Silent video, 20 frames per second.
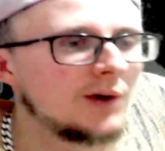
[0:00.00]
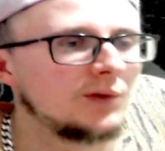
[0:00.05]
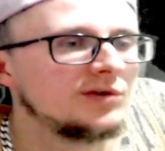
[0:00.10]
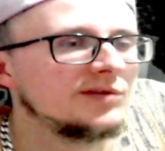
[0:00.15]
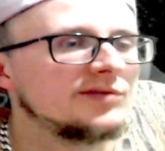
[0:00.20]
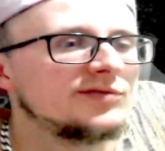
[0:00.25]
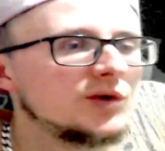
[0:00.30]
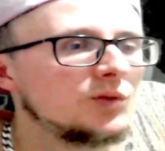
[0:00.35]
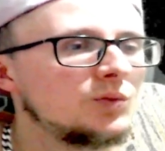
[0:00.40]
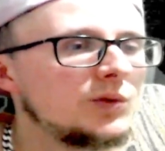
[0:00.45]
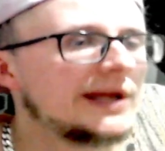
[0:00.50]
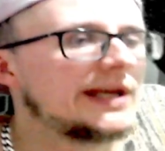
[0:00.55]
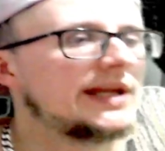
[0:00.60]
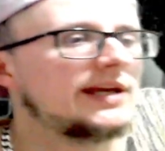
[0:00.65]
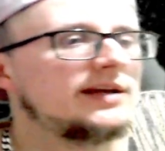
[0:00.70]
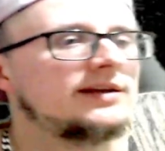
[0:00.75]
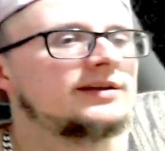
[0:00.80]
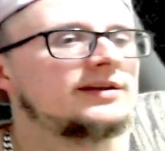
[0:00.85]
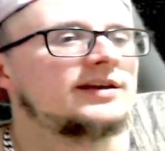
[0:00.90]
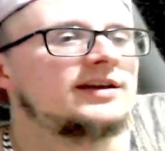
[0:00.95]
of the winning.
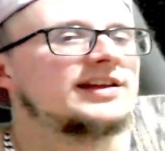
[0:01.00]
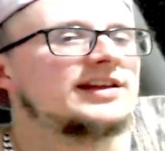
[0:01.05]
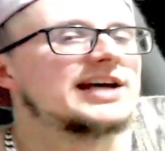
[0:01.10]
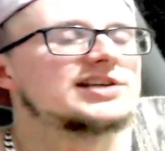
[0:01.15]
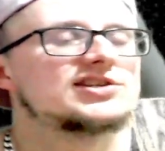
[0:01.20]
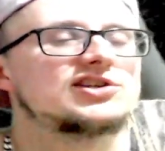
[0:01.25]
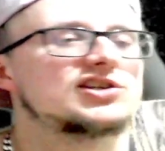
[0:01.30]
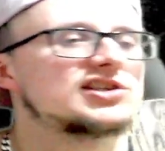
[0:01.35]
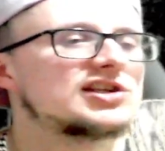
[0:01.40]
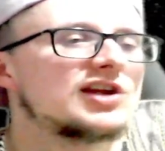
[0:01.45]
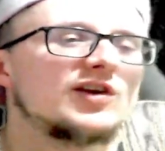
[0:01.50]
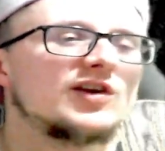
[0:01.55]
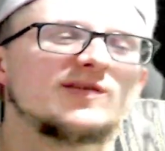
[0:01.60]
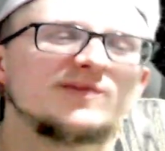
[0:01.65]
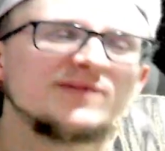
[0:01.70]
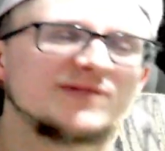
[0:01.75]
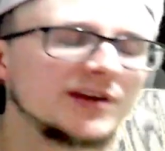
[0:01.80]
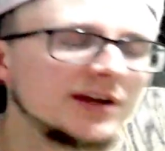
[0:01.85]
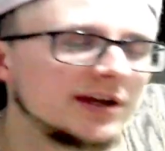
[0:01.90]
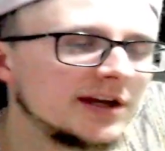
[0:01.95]
That's just
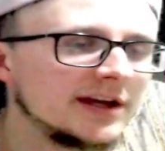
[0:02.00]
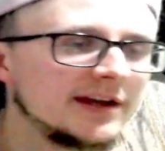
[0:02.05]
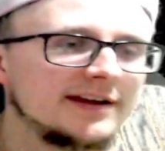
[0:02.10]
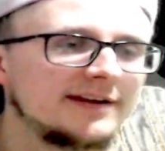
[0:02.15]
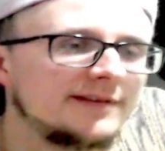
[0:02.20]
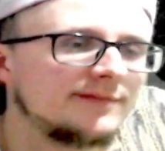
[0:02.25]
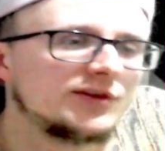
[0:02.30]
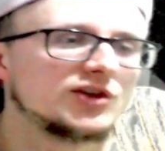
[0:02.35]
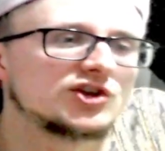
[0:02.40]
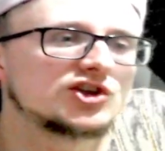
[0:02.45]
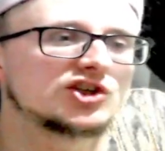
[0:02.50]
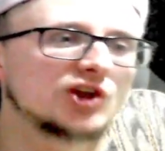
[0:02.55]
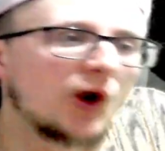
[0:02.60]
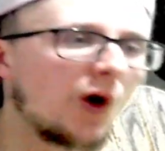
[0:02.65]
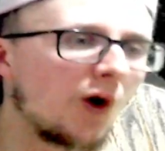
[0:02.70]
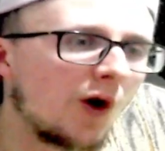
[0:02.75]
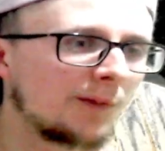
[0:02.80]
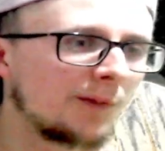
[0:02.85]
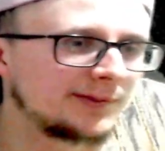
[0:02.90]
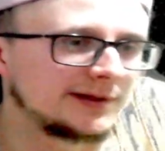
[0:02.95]
the
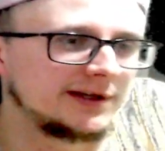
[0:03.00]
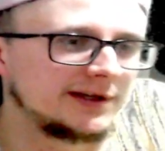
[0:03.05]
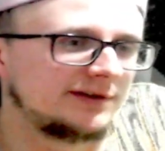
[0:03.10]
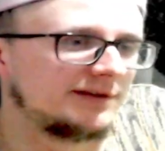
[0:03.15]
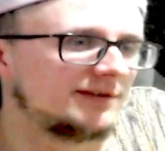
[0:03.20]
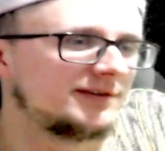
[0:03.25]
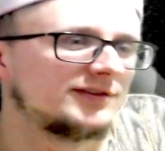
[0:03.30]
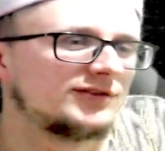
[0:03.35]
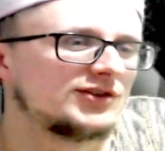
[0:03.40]
scorpion the